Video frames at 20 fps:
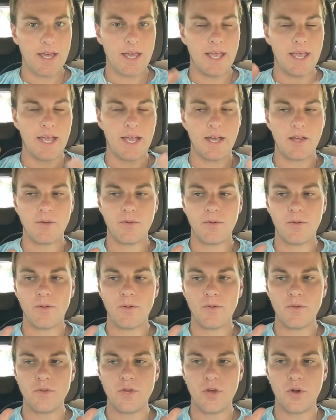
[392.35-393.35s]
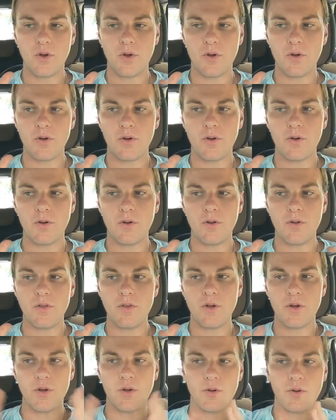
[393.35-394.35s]
And you're
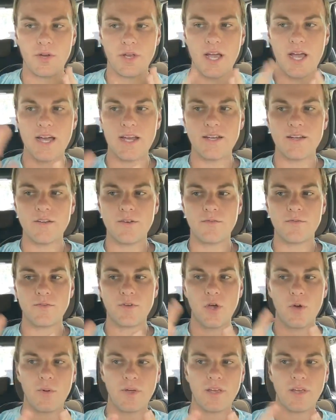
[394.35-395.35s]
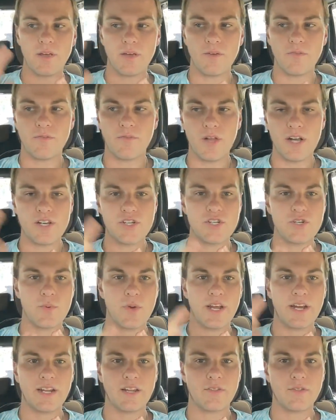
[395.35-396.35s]
kind of
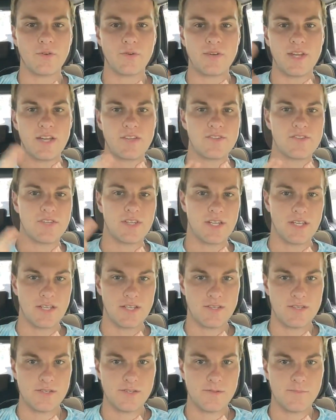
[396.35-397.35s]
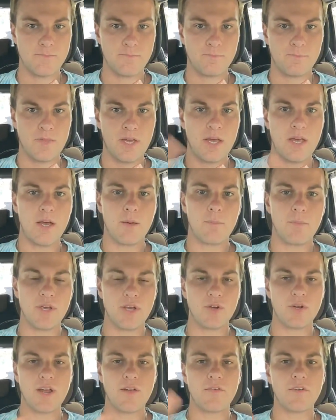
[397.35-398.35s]
fluctuating through densities. But
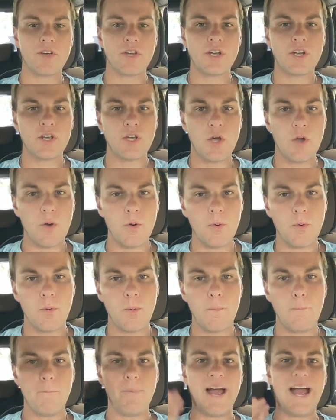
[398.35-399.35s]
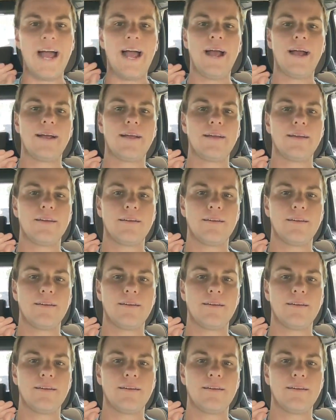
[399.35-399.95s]
you're never going to go back.